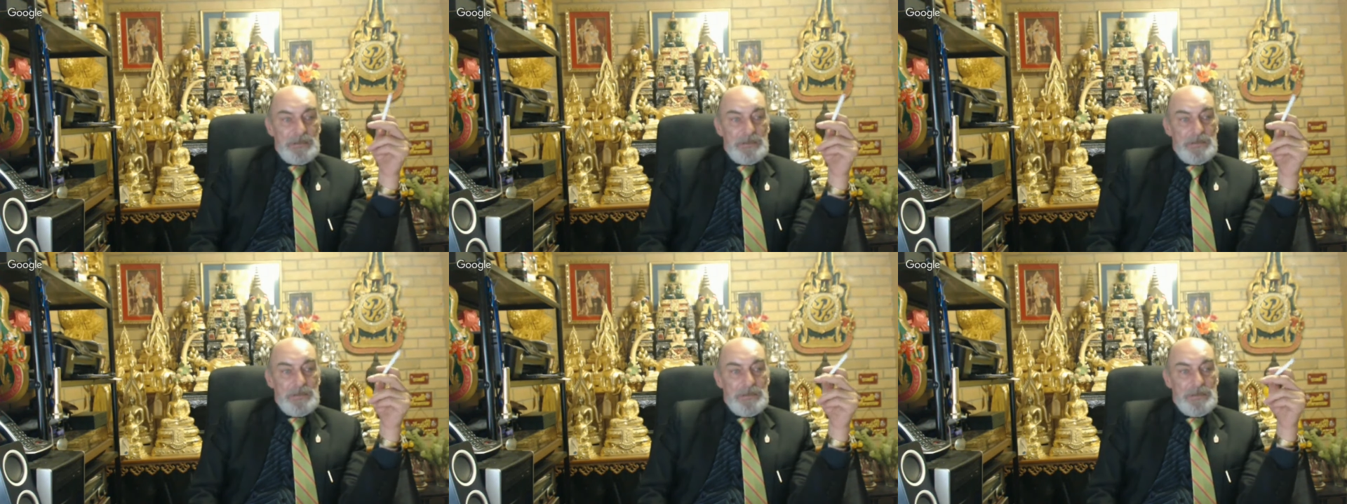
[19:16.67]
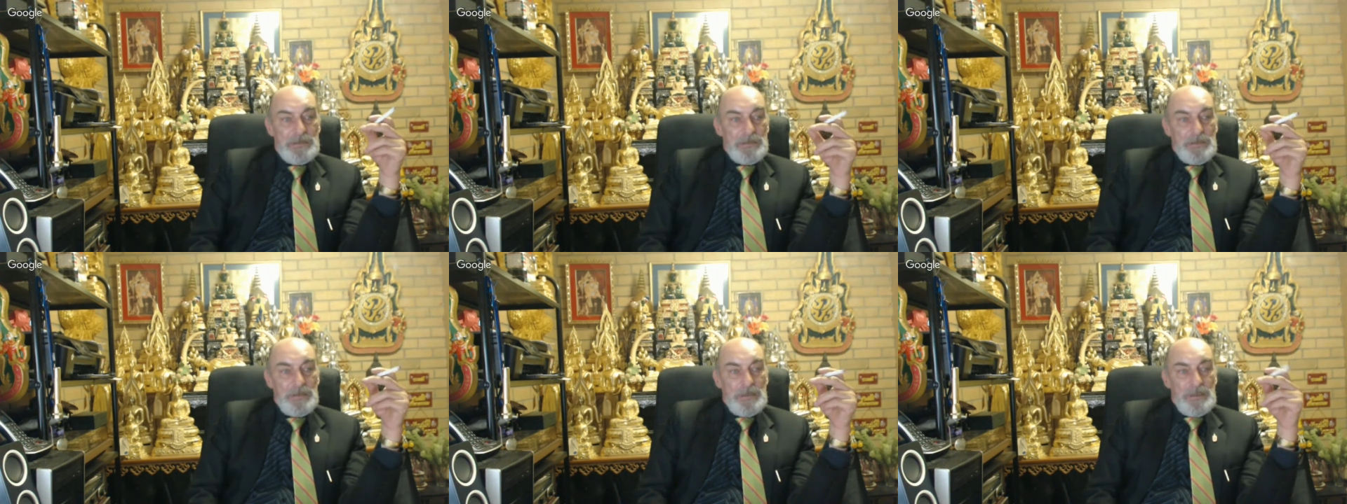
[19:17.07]

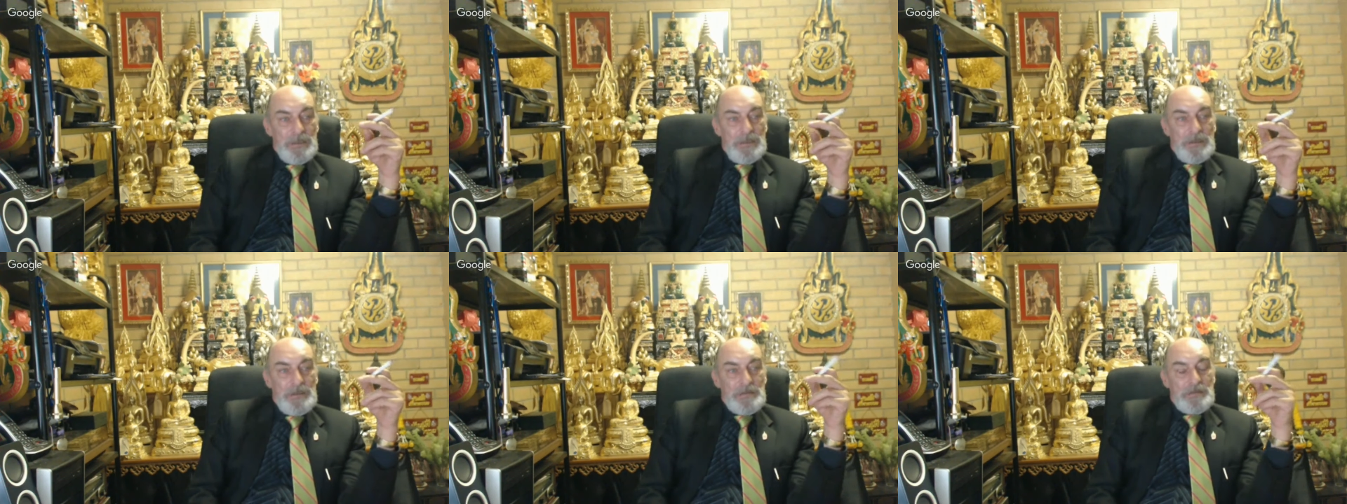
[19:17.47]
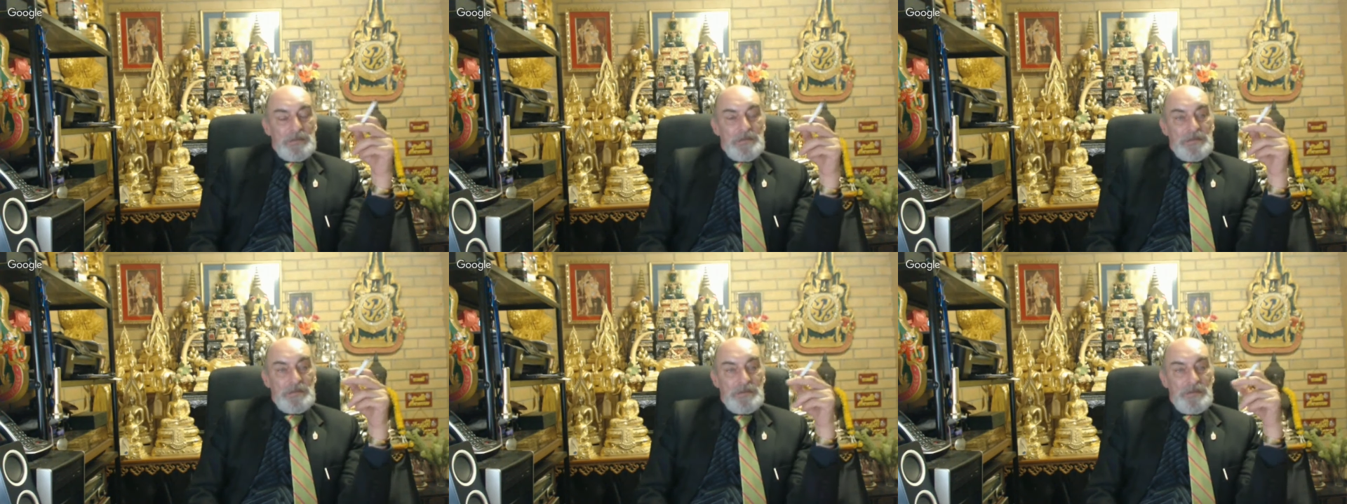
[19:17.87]

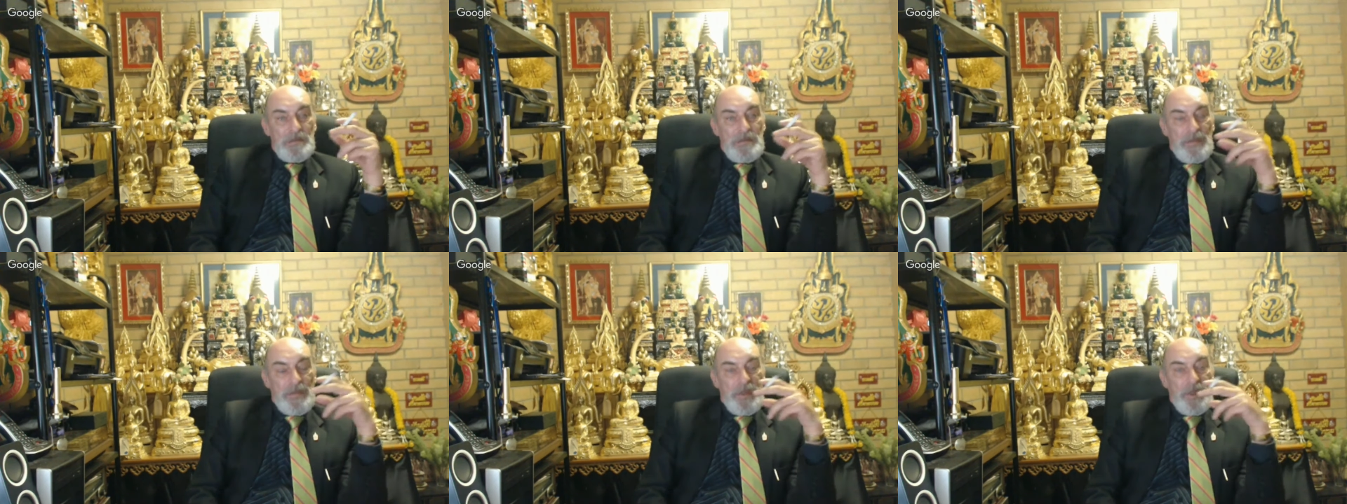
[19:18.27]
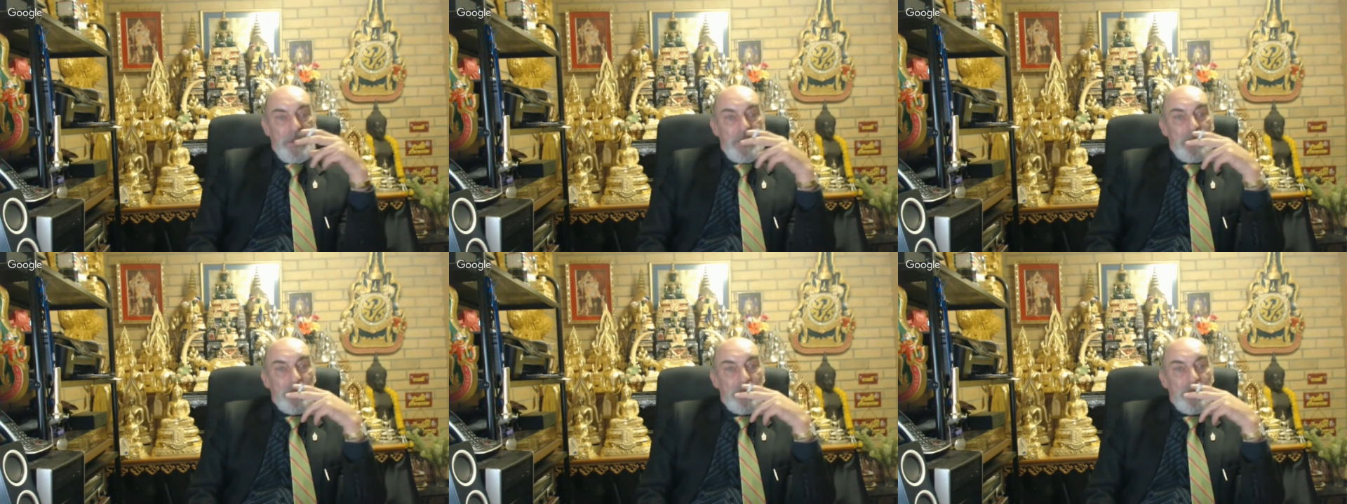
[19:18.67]
No one is speaking in this clip.